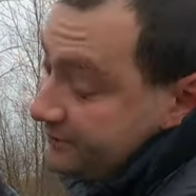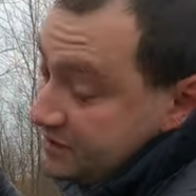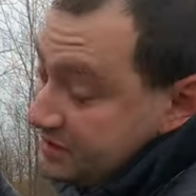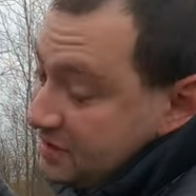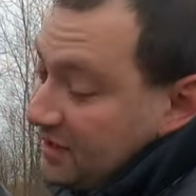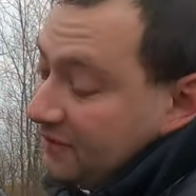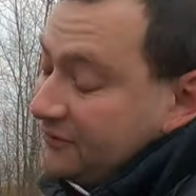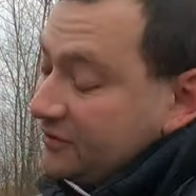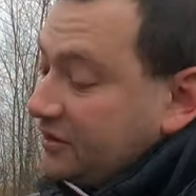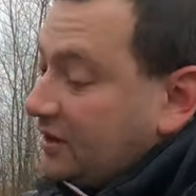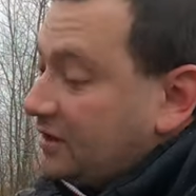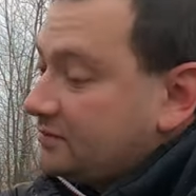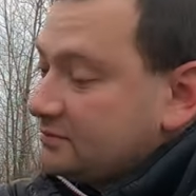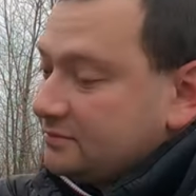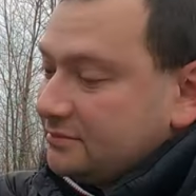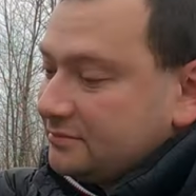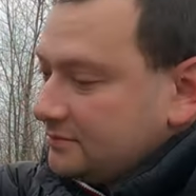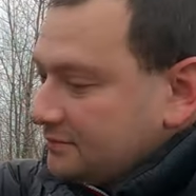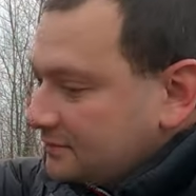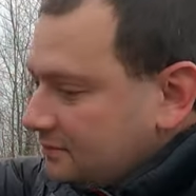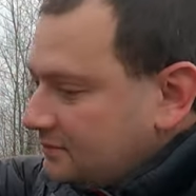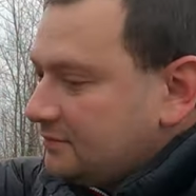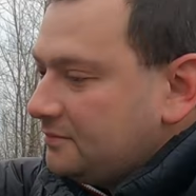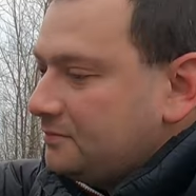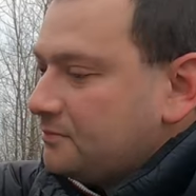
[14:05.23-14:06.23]
stuff that
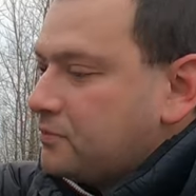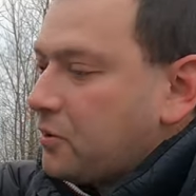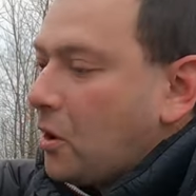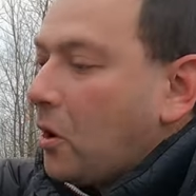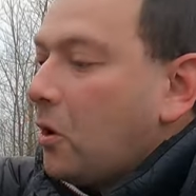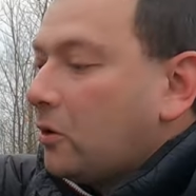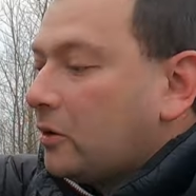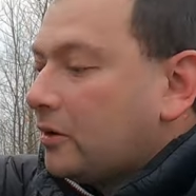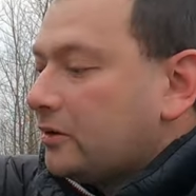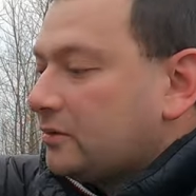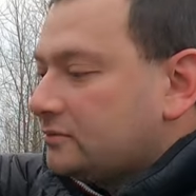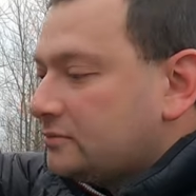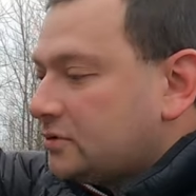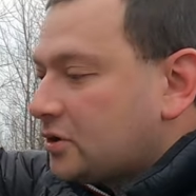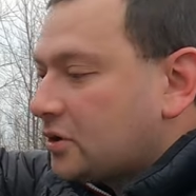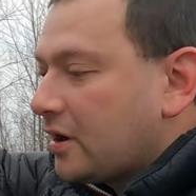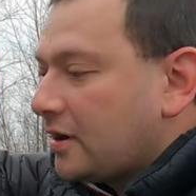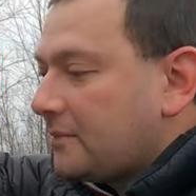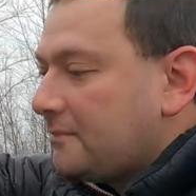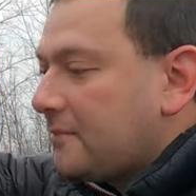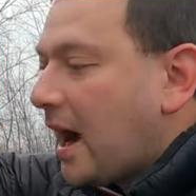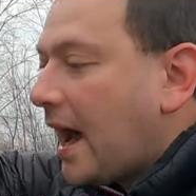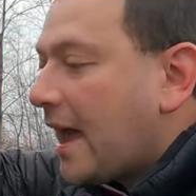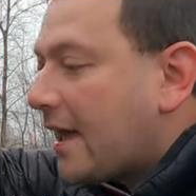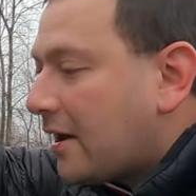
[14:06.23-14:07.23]
broke
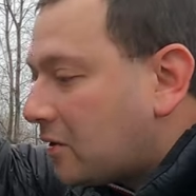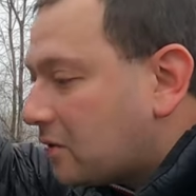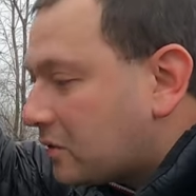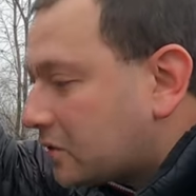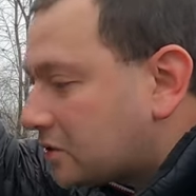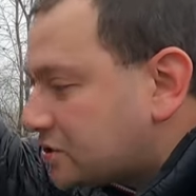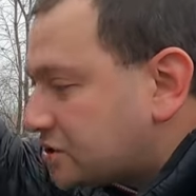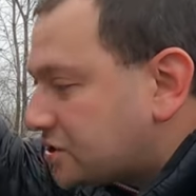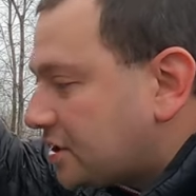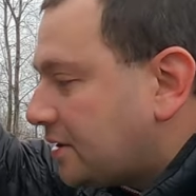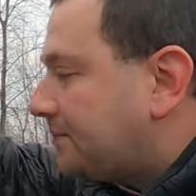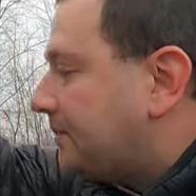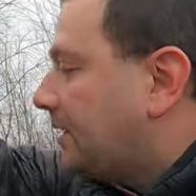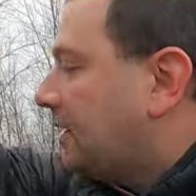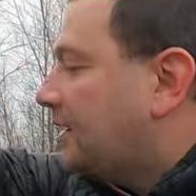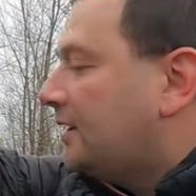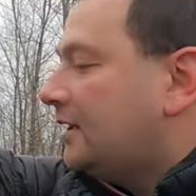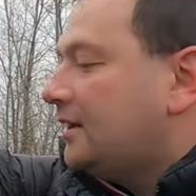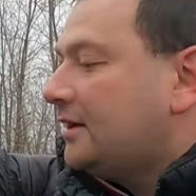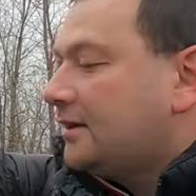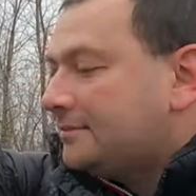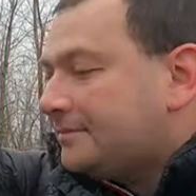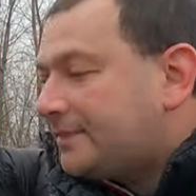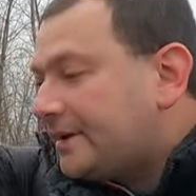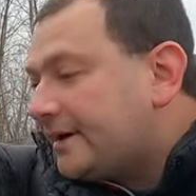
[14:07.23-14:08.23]
during my ownership,
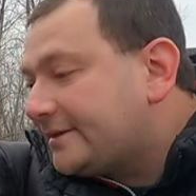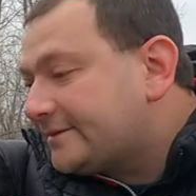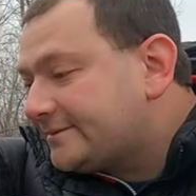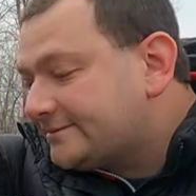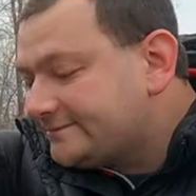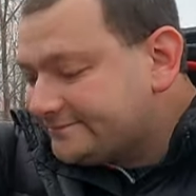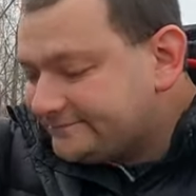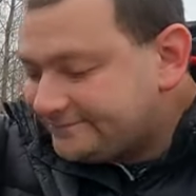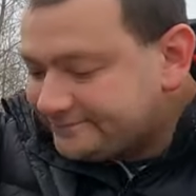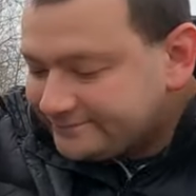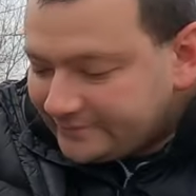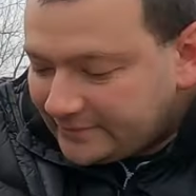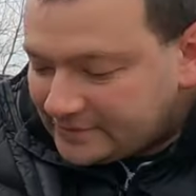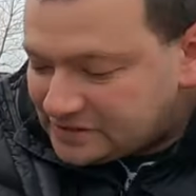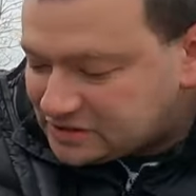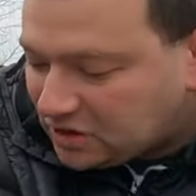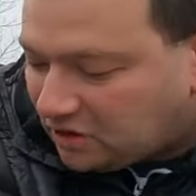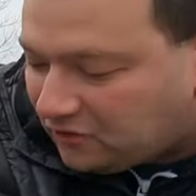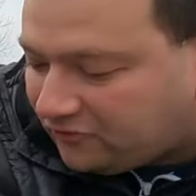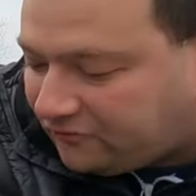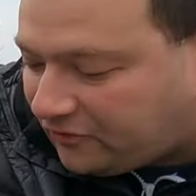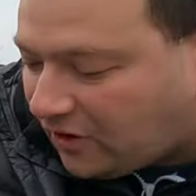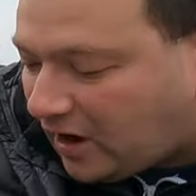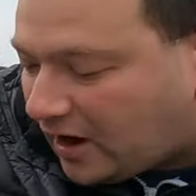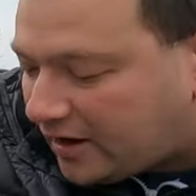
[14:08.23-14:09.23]
but
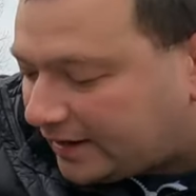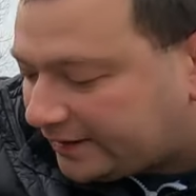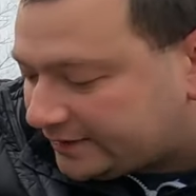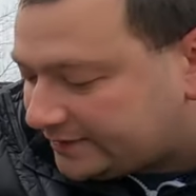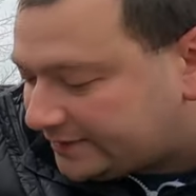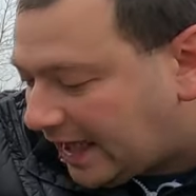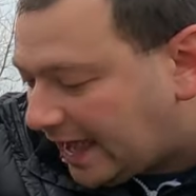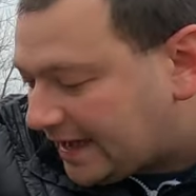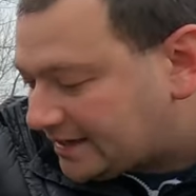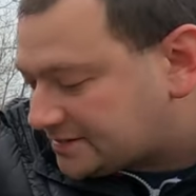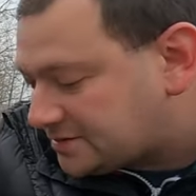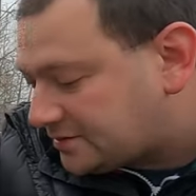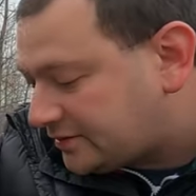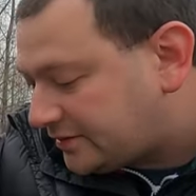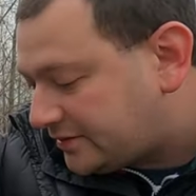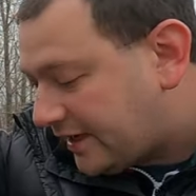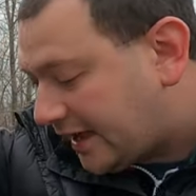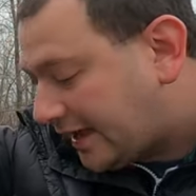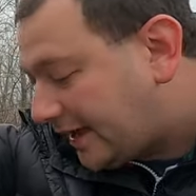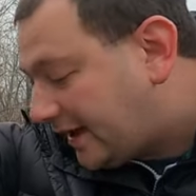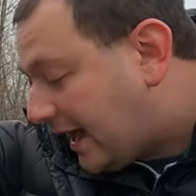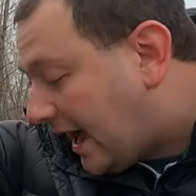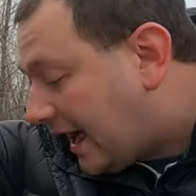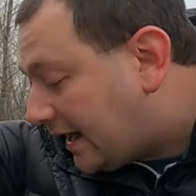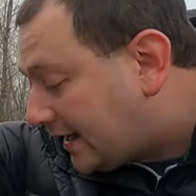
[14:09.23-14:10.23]
so far it hasn't,
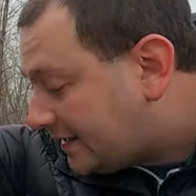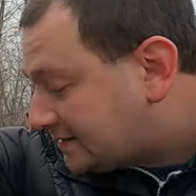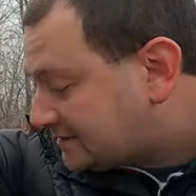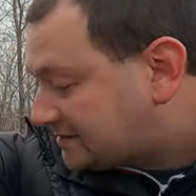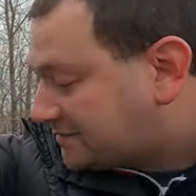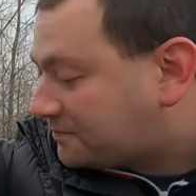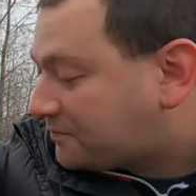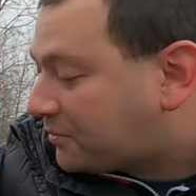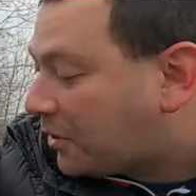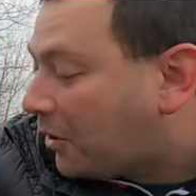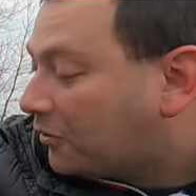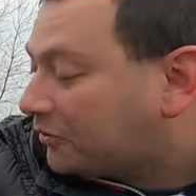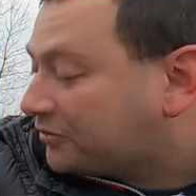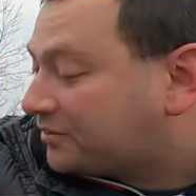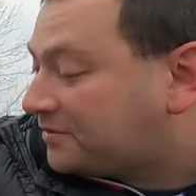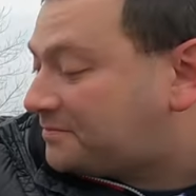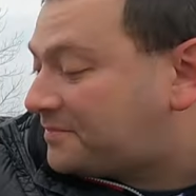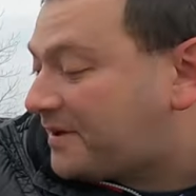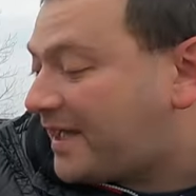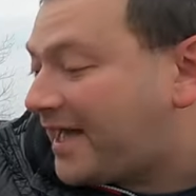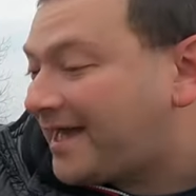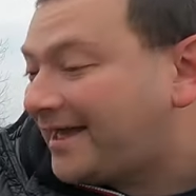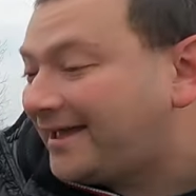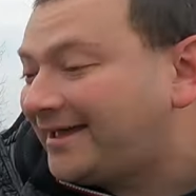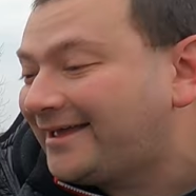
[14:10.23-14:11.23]
thank God, hasn't broke the
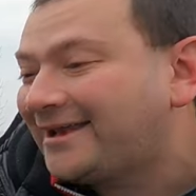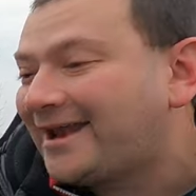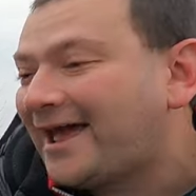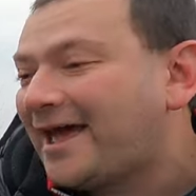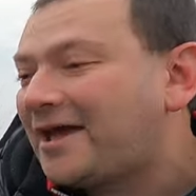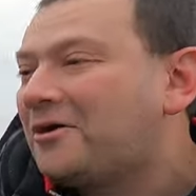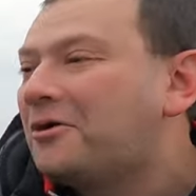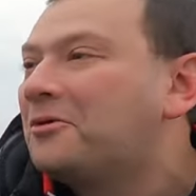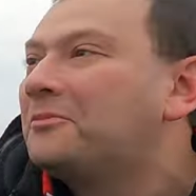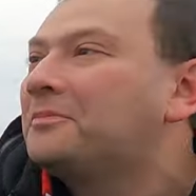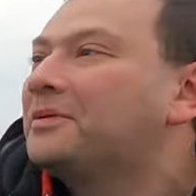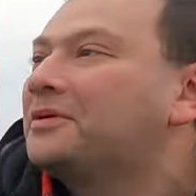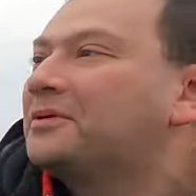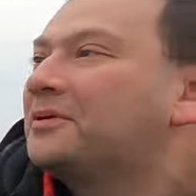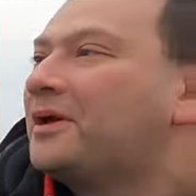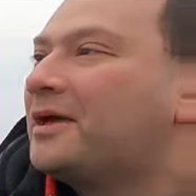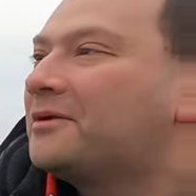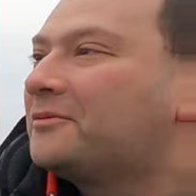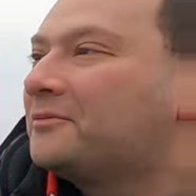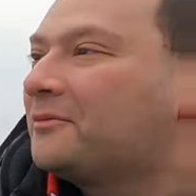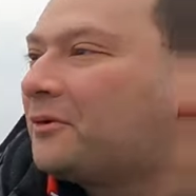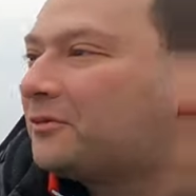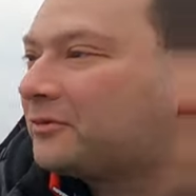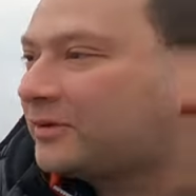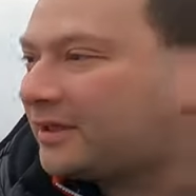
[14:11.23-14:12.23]
bank, and I hope
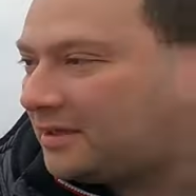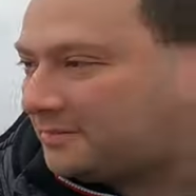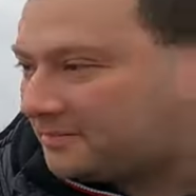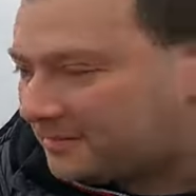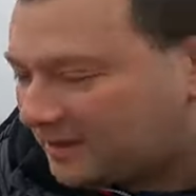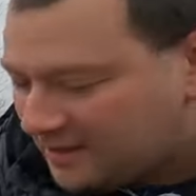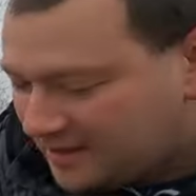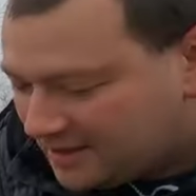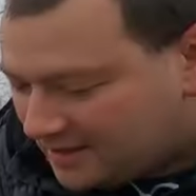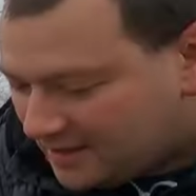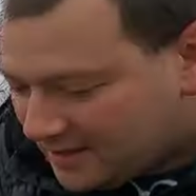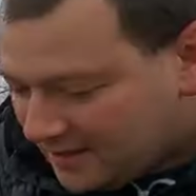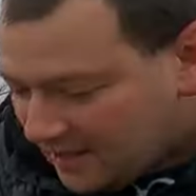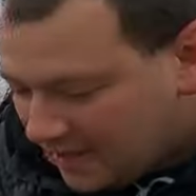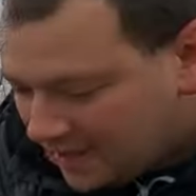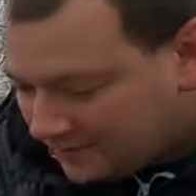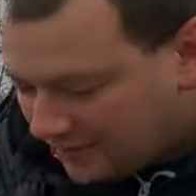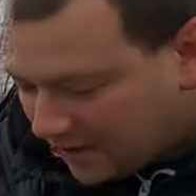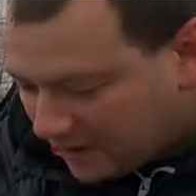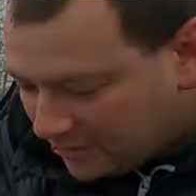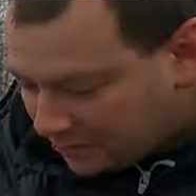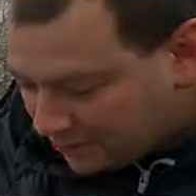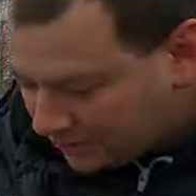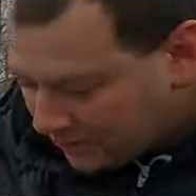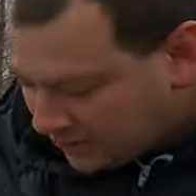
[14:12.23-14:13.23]
it won't keep, it
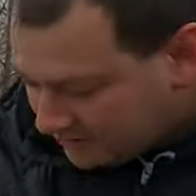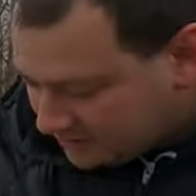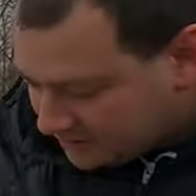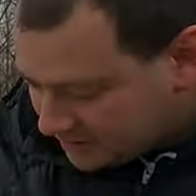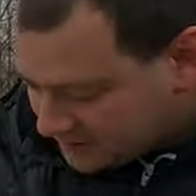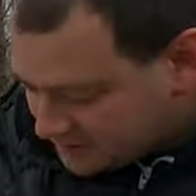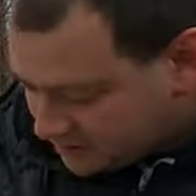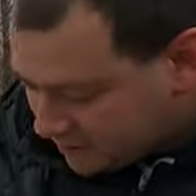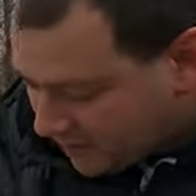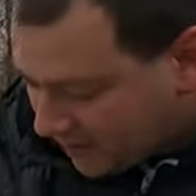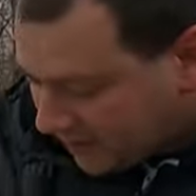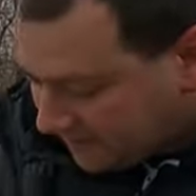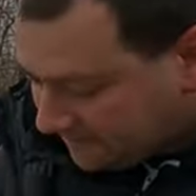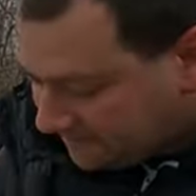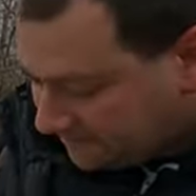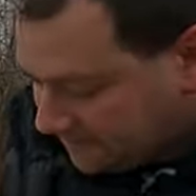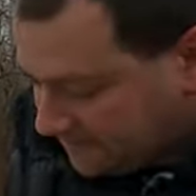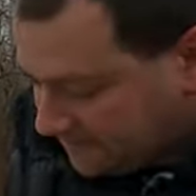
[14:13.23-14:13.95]
will keep this way.